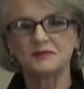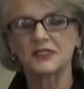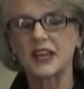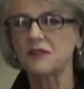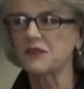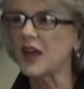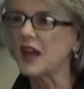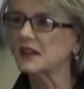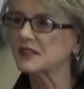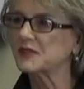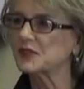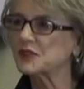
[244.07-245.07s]
gave
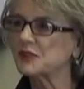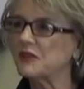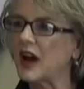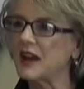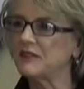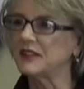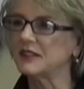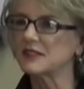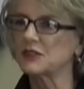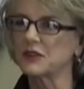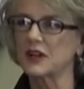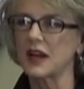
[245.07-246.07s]
thanks for surviving
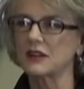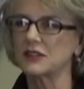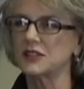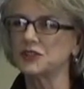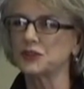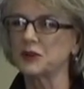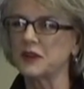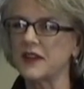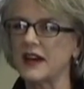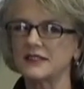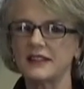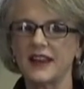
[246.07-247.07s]
so that I could enjoy
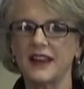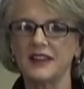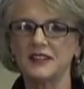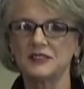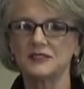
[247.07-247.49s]
that day.